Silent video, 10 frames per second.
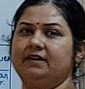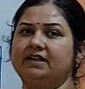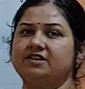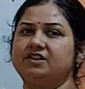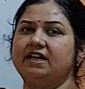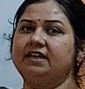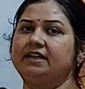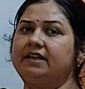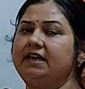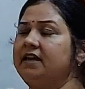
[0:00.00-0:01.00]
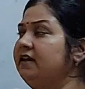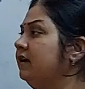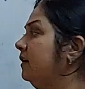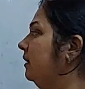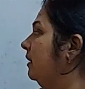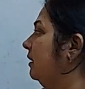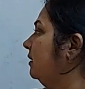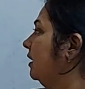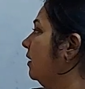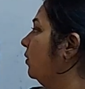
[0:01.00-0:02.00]
Christianity,
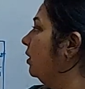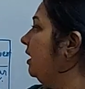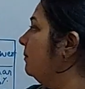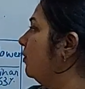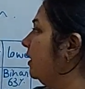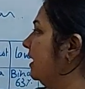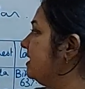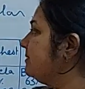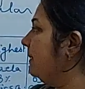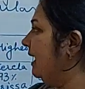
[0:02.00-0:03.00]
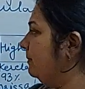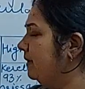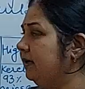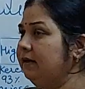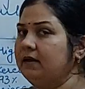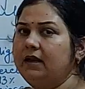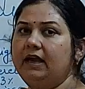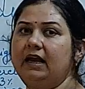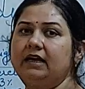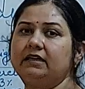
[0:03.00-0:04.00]
the holy book is Bible
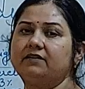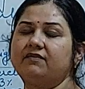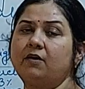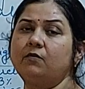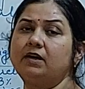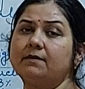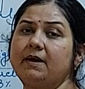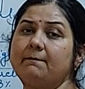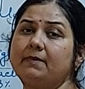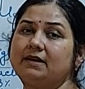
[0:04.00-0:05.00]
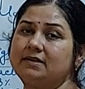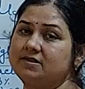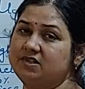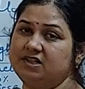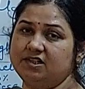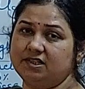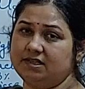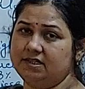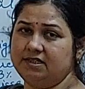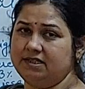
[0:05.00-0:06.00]
and the founder member is
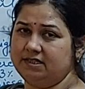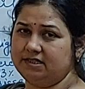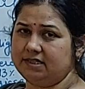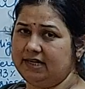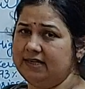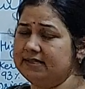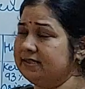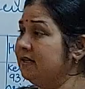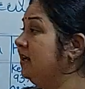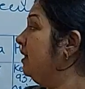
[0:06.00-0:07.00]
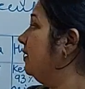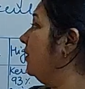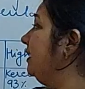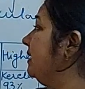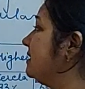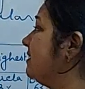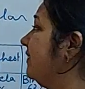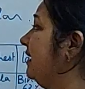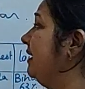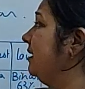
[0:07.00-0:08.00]
Jesus Christ. Now it is
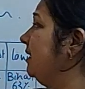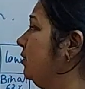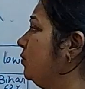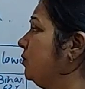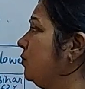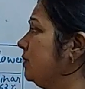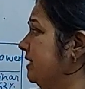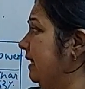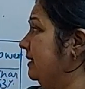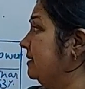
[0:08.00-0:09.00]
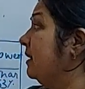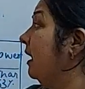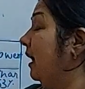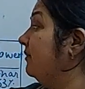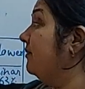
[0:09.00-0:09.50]
divided into 2 sects. I